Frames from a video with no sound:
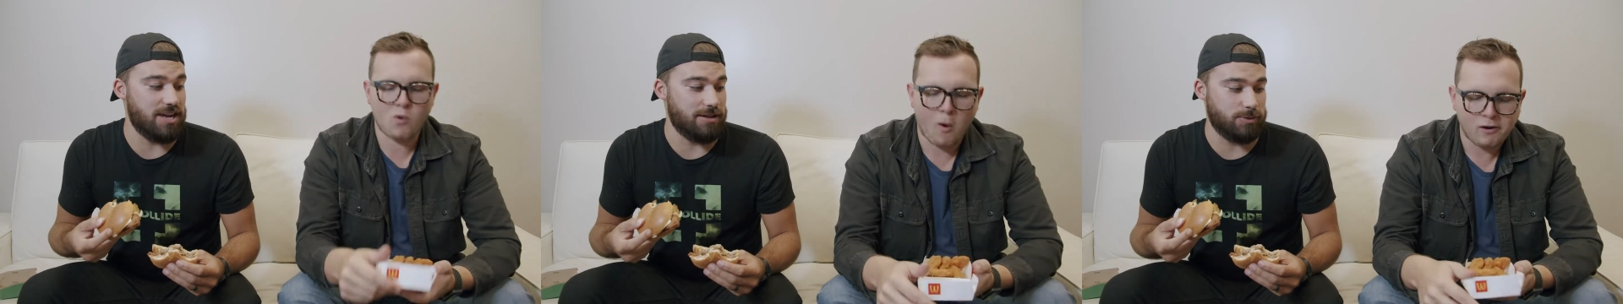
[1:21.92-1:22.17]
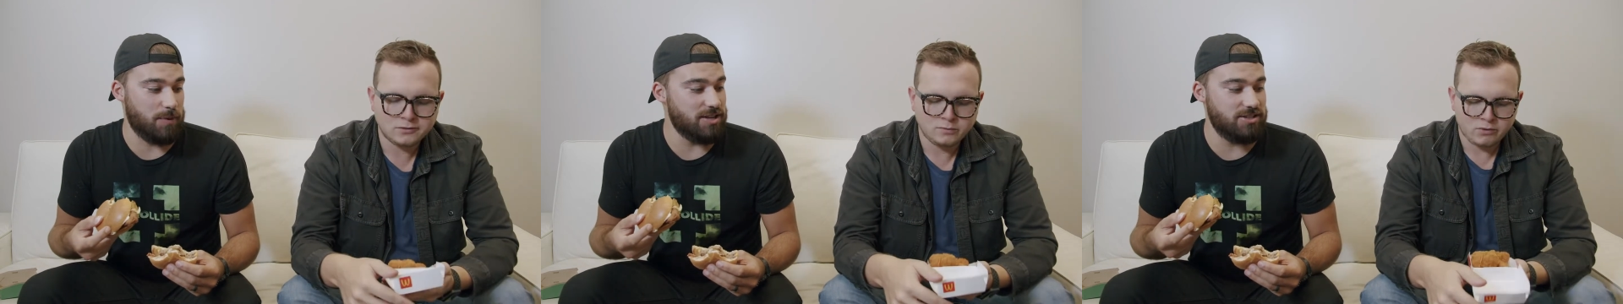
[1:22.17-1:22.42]
Speaker 1: yet.
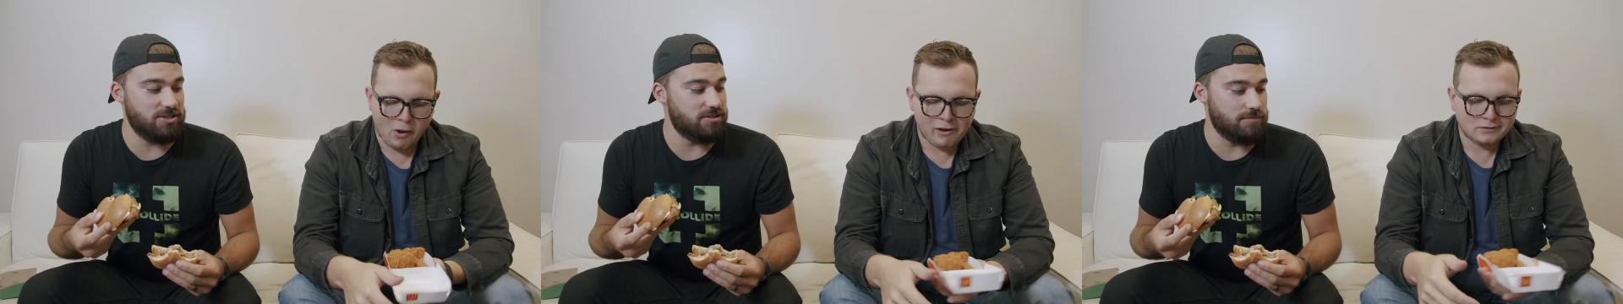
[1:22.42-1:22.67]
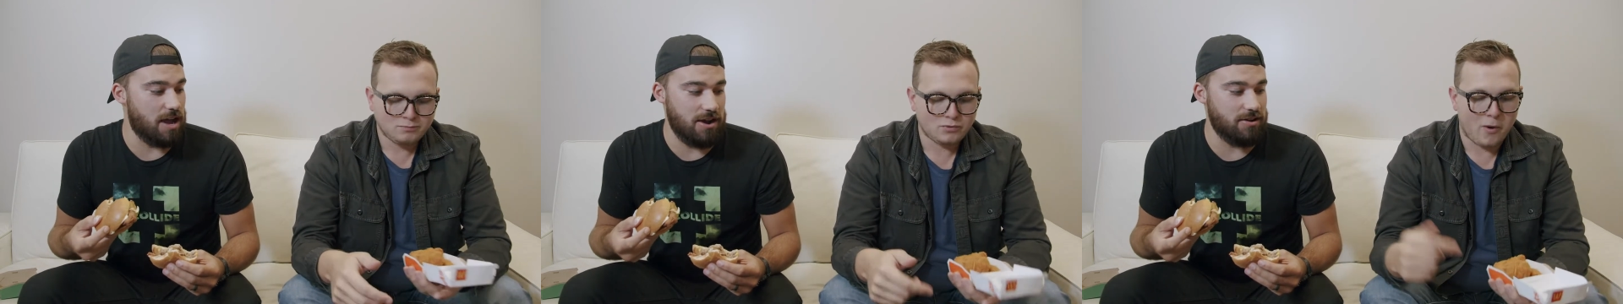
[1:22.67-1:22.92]
Spicy?
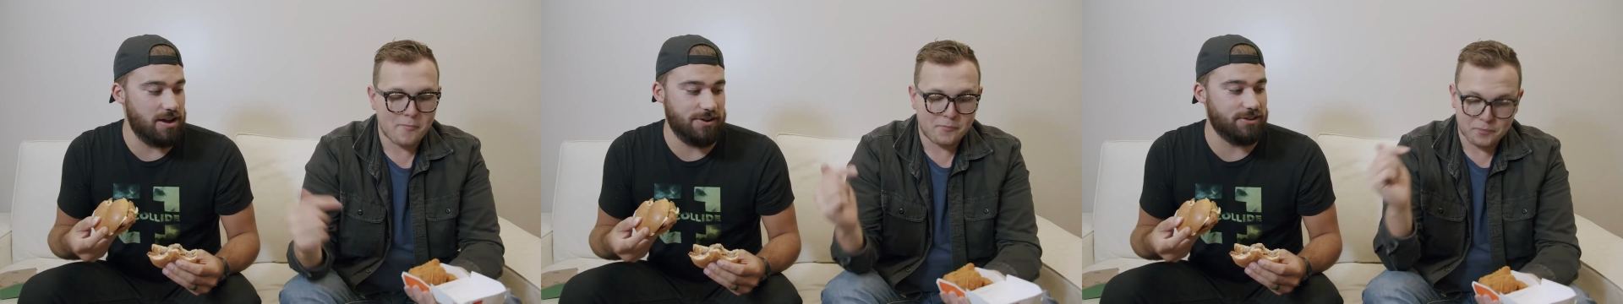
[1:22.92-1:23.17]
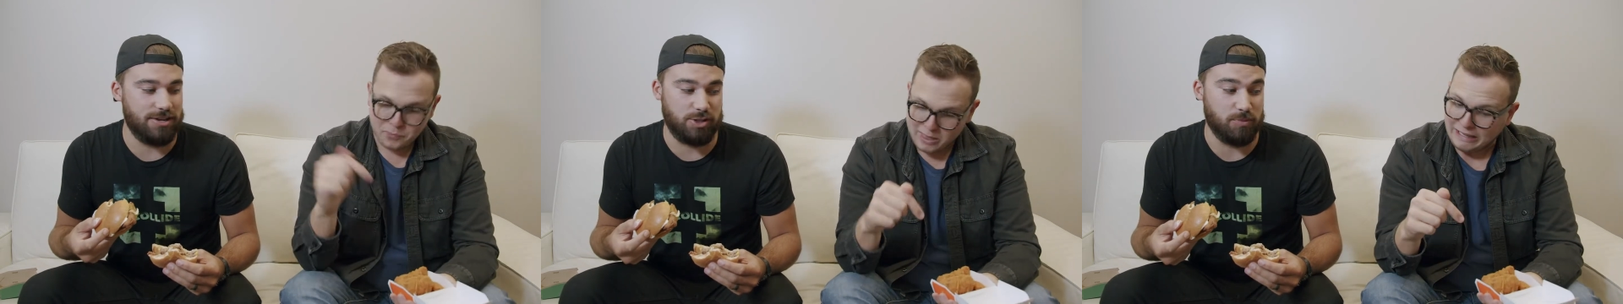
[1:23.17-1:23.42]
I don't
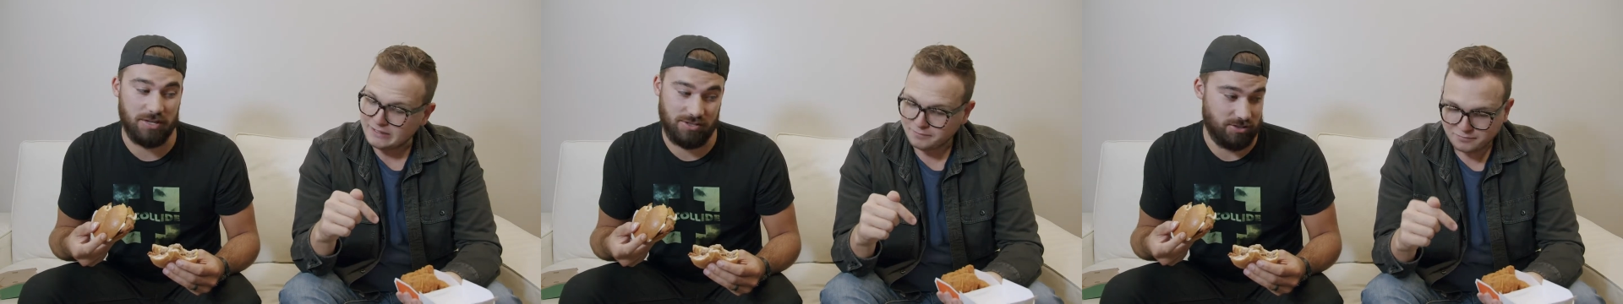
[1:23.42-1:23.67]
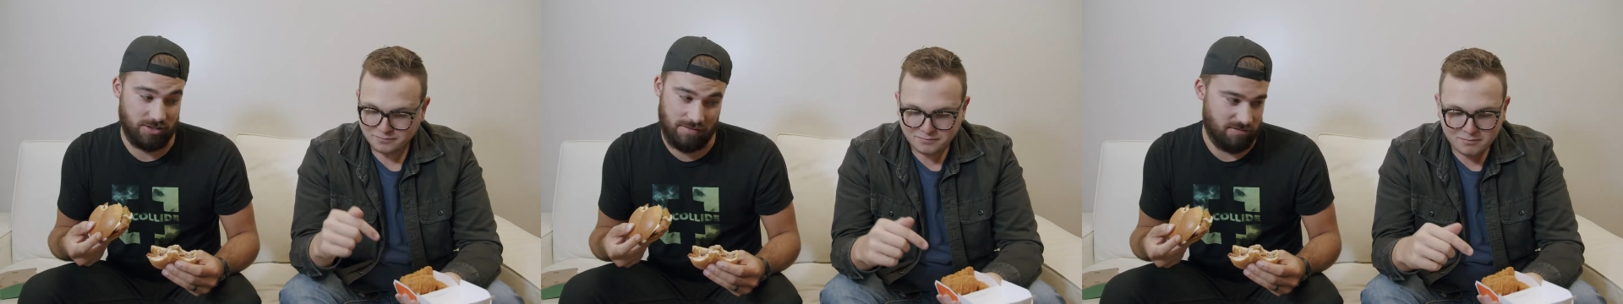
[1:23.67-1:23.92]
like spicy
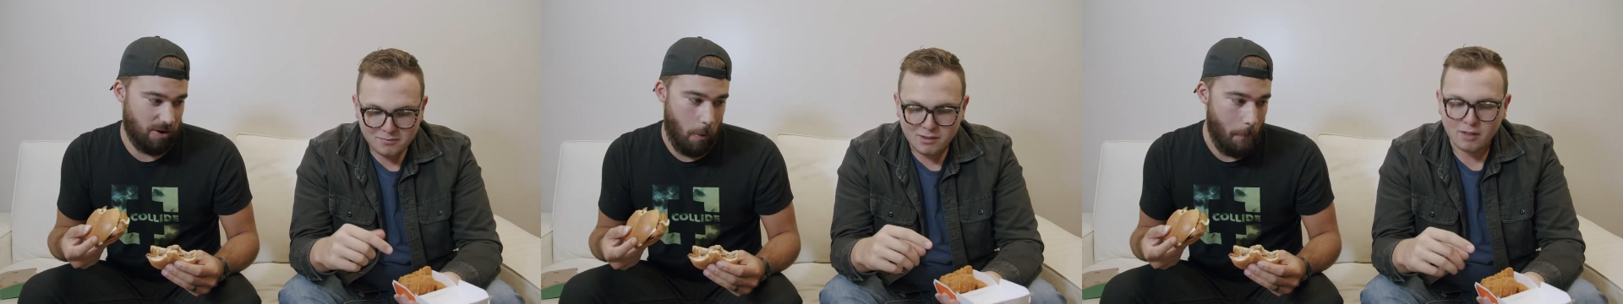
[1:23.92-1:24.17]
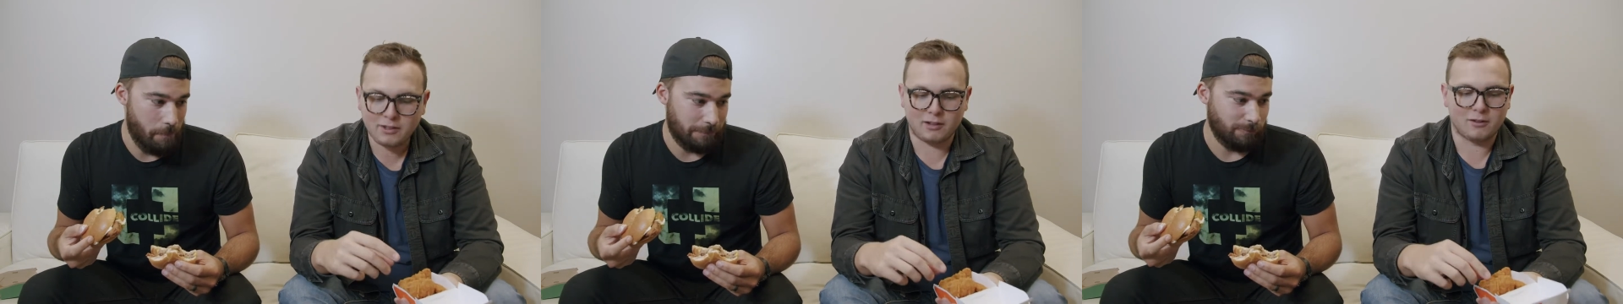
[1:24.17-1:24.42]
stuff
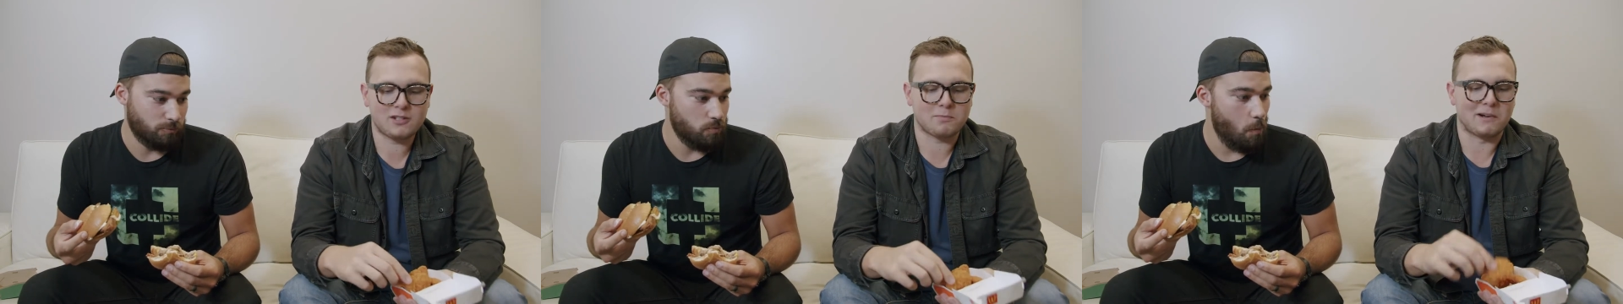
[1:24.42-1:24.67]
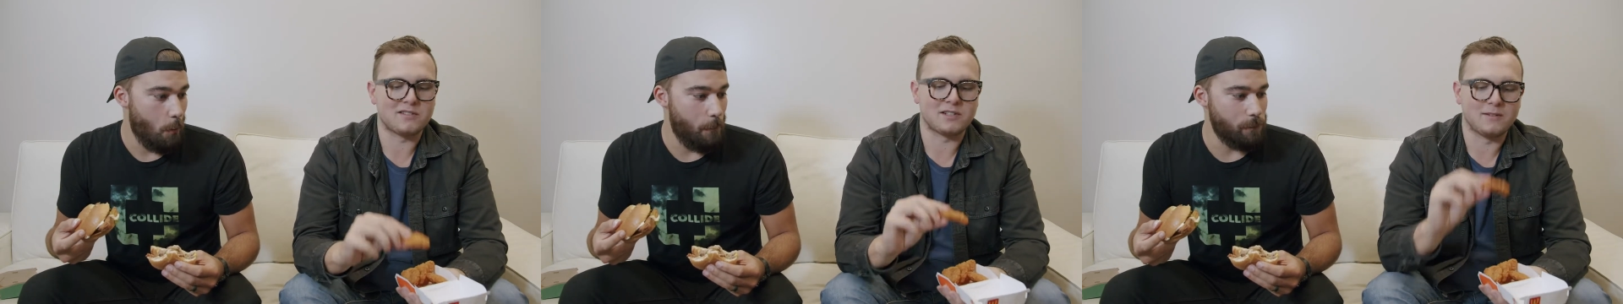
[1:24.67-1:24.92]
though. They look
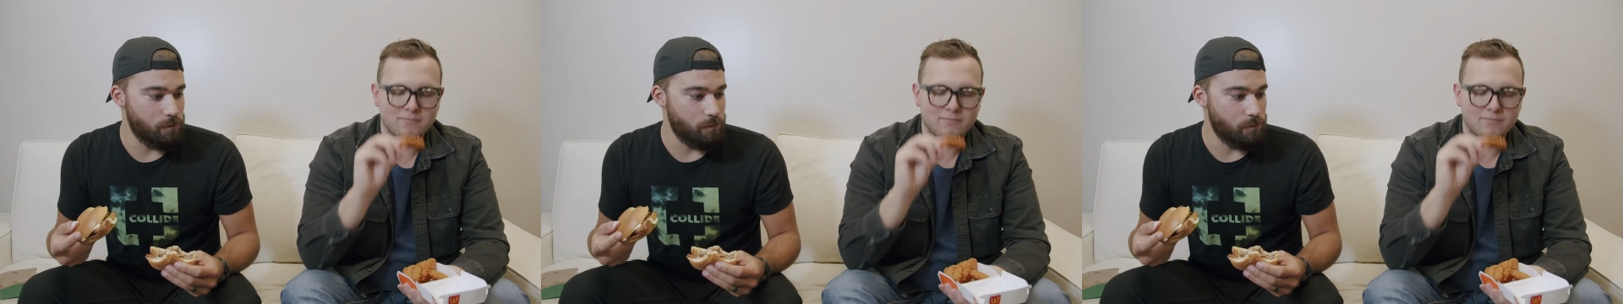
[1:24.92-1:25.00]
spicy.